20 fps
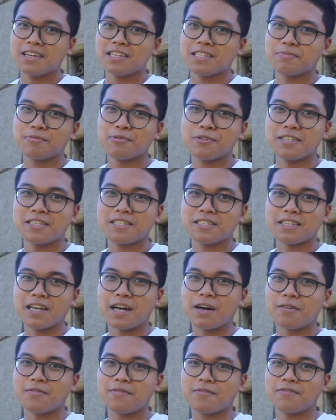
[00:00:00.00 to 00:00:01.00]
It's pretty
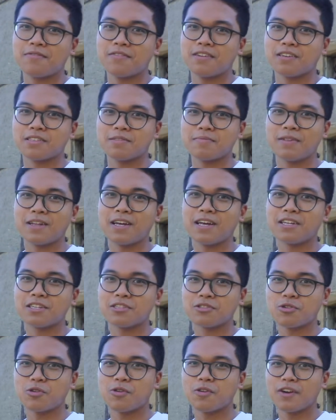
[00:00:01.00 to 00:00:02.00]

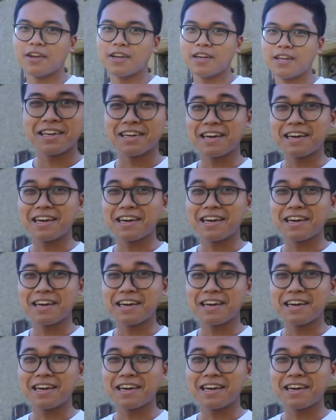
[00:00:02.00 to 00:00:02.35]
self-explanatory.